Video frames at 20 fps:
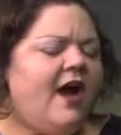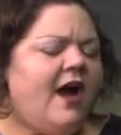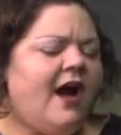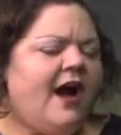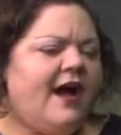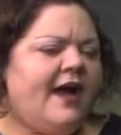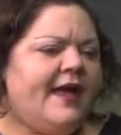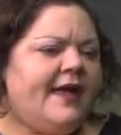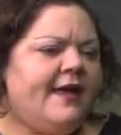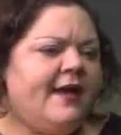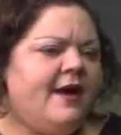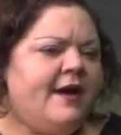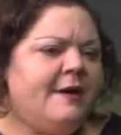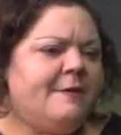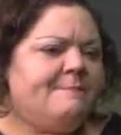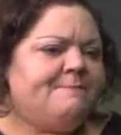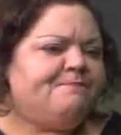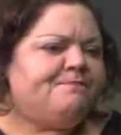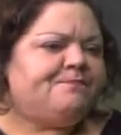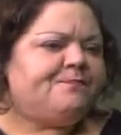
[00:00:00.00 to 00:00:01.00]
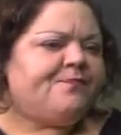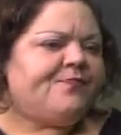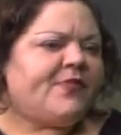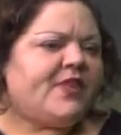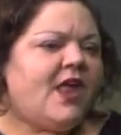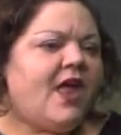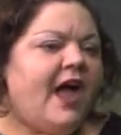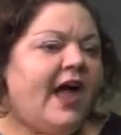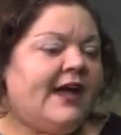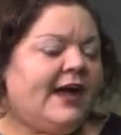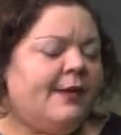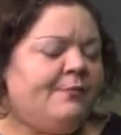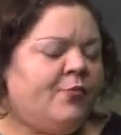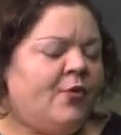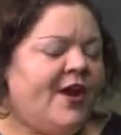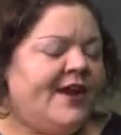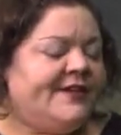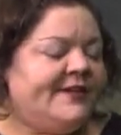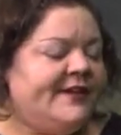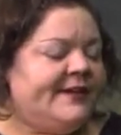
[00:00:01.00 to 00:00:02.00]
I got
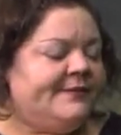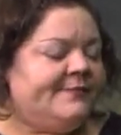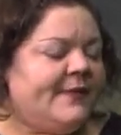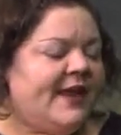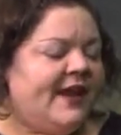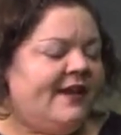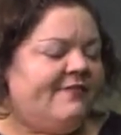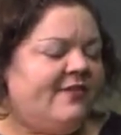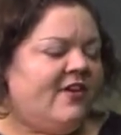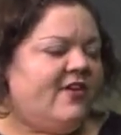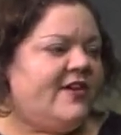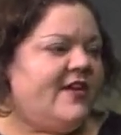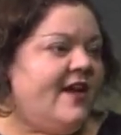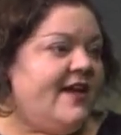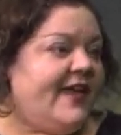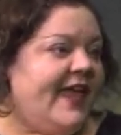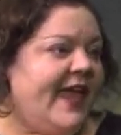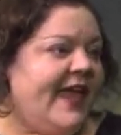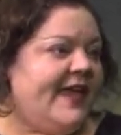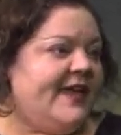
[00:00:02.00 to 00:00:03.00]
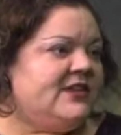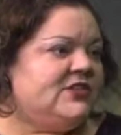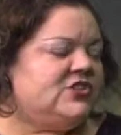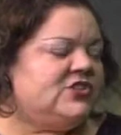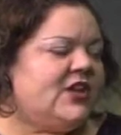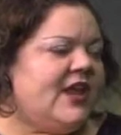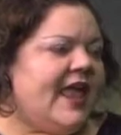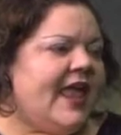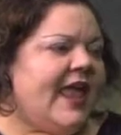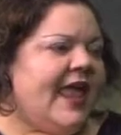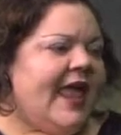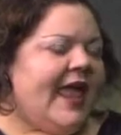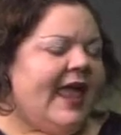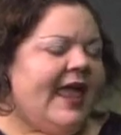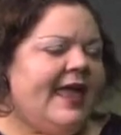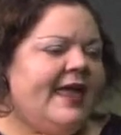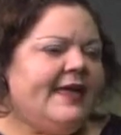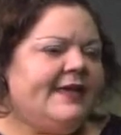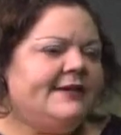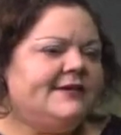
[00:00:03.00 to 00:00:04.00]
pregnant at a very young age
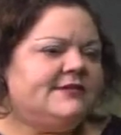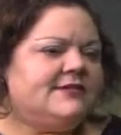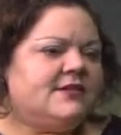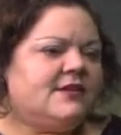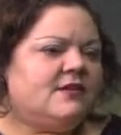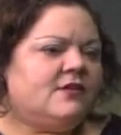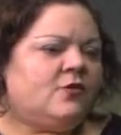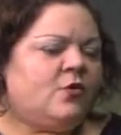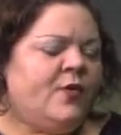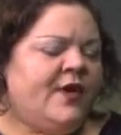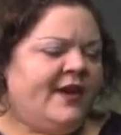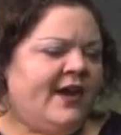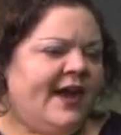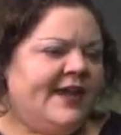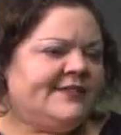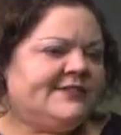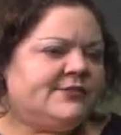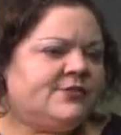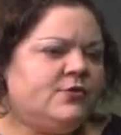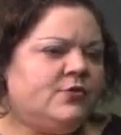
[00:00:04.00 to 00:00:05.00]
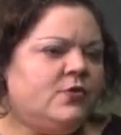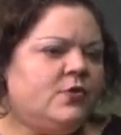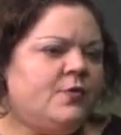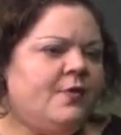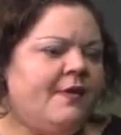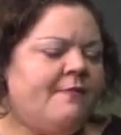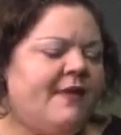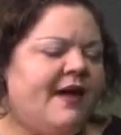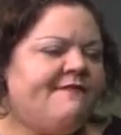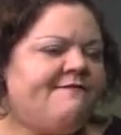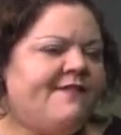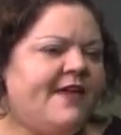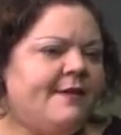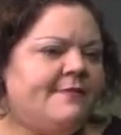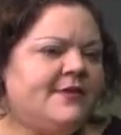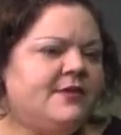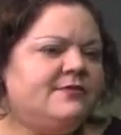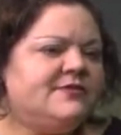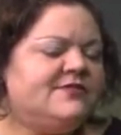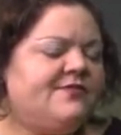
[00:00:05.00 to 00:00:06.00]
and quit high school, and my
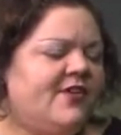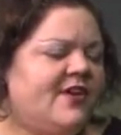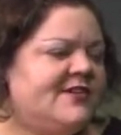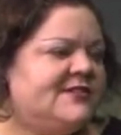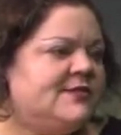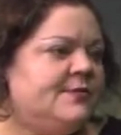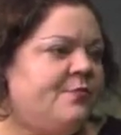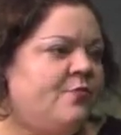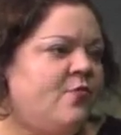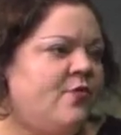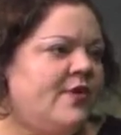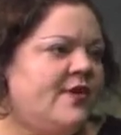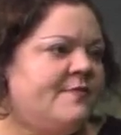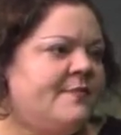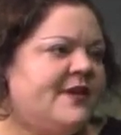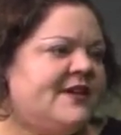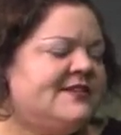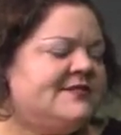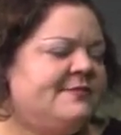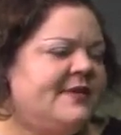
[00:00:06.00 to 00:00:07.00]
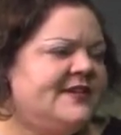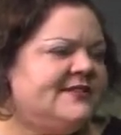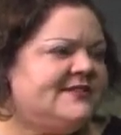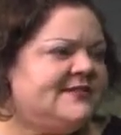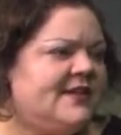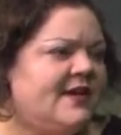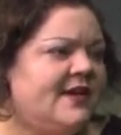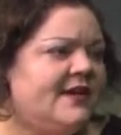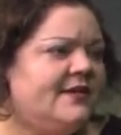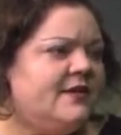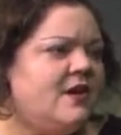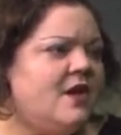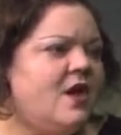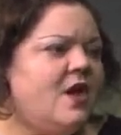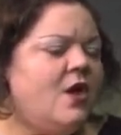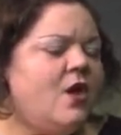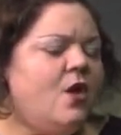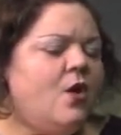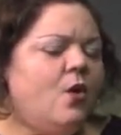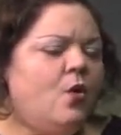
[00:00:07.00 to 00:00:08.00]
family was very supportive because my son
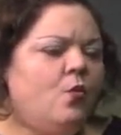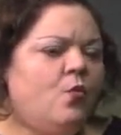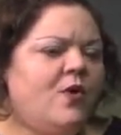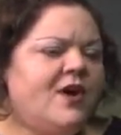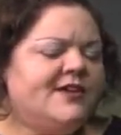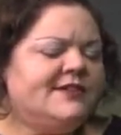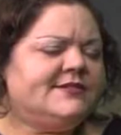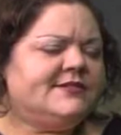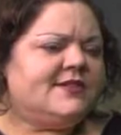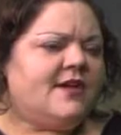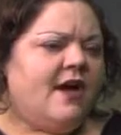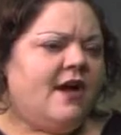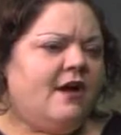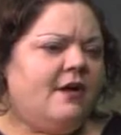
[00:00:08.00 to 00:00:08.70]
was,